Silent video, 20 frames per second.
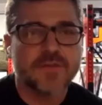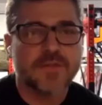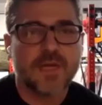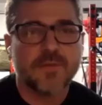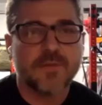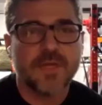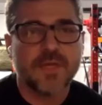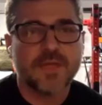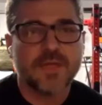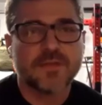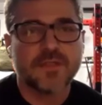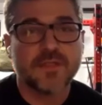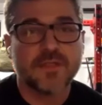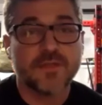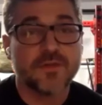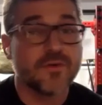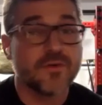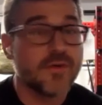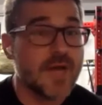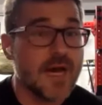on top of that to
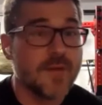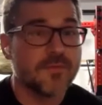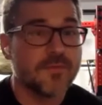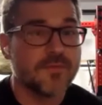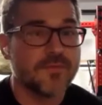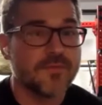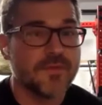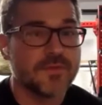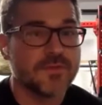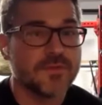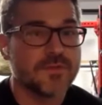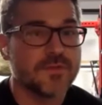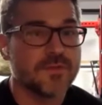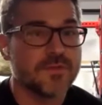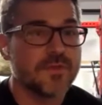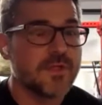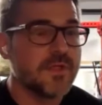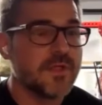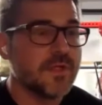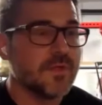get your
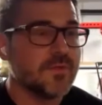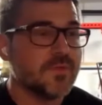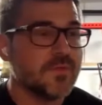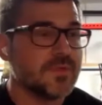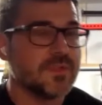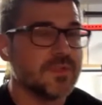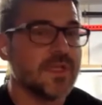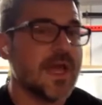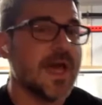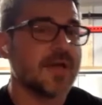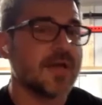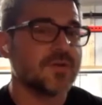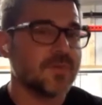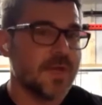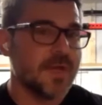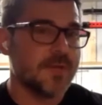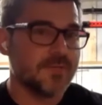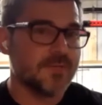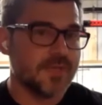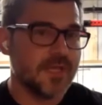non-provisional, which is the
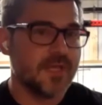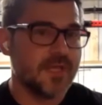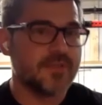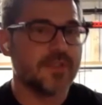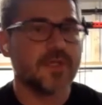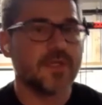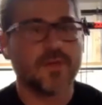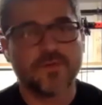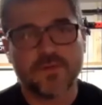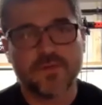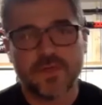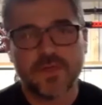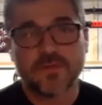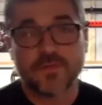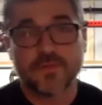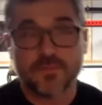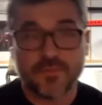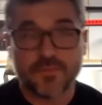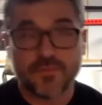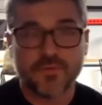actual application that goes in and
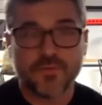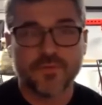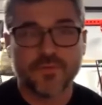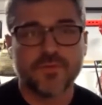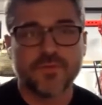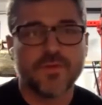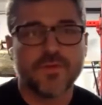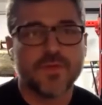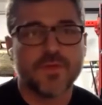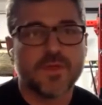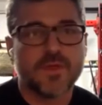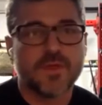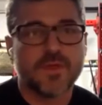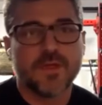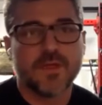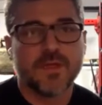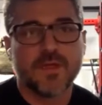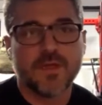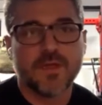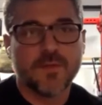gets approved
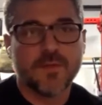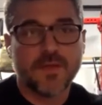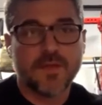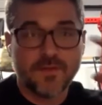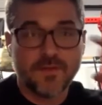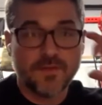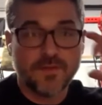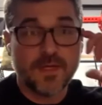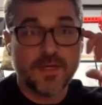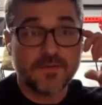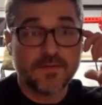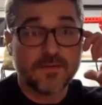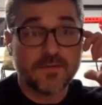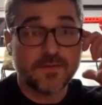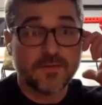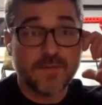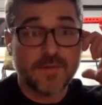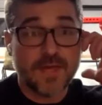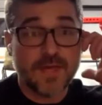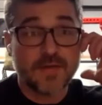by the United
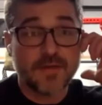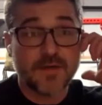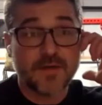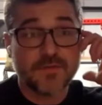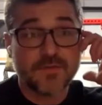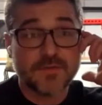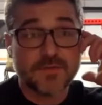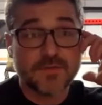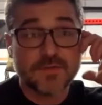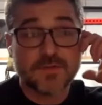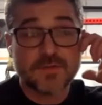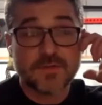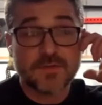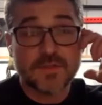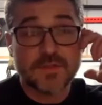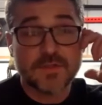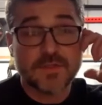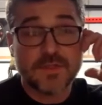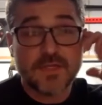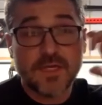States Patent Office.
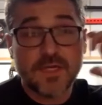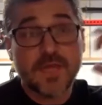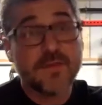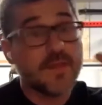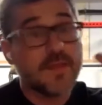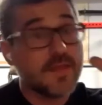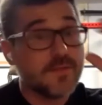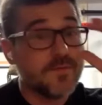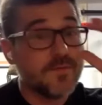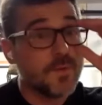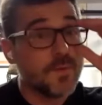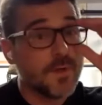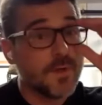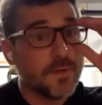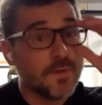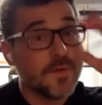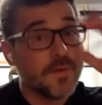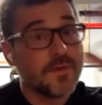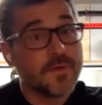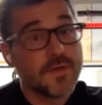And then if you
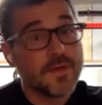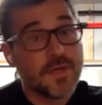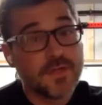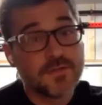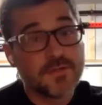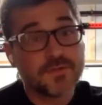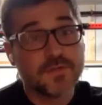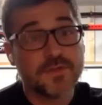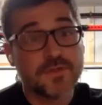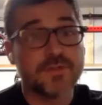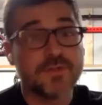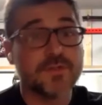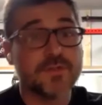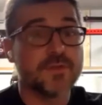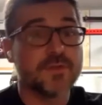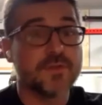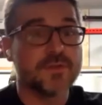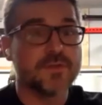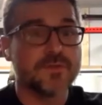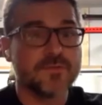want to do other countries,
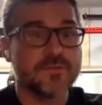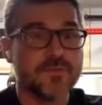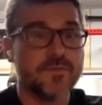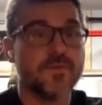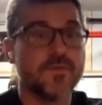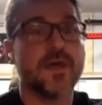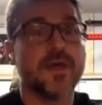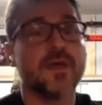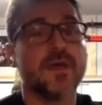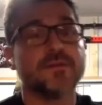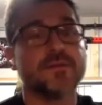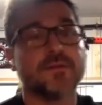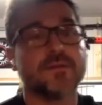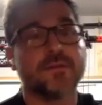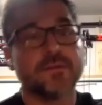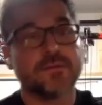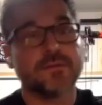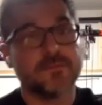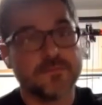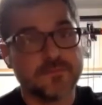it's a few
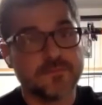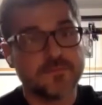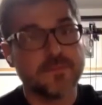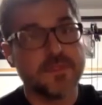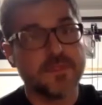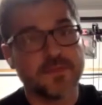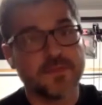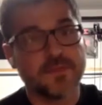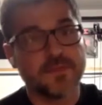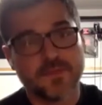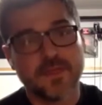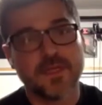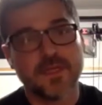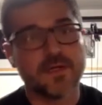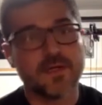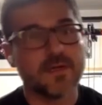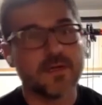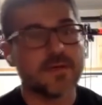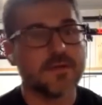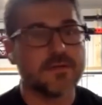thousand here and
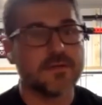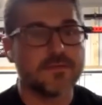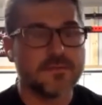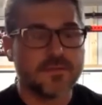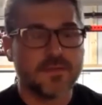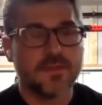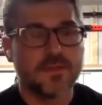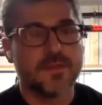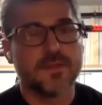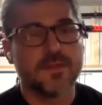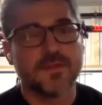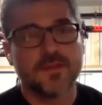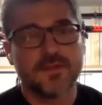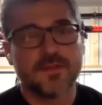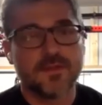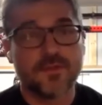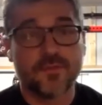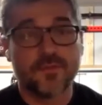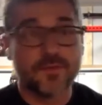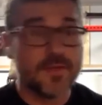there. And
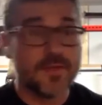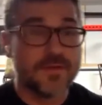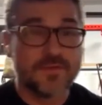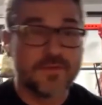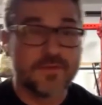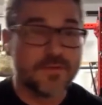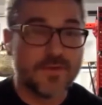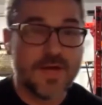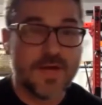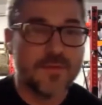Korea still